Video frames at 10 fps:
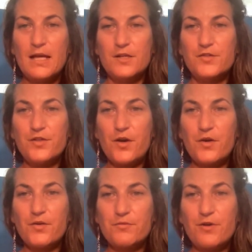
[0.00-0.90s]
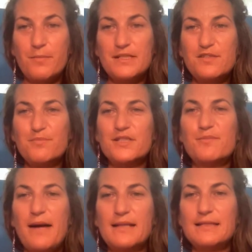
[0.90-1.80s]
So from this
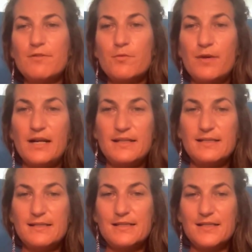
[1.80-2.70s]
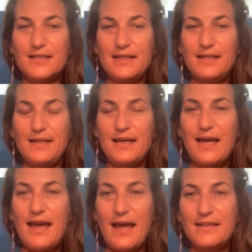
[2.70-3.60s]
perspective, awareness is the key,
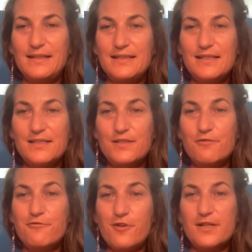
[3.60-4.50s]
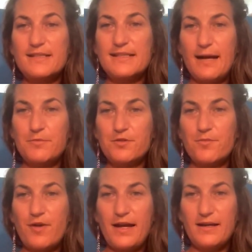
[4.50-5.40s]
and it is the first step to
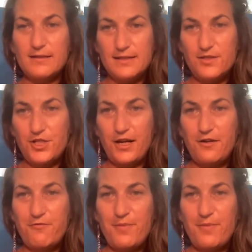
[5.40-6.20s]
break this chain of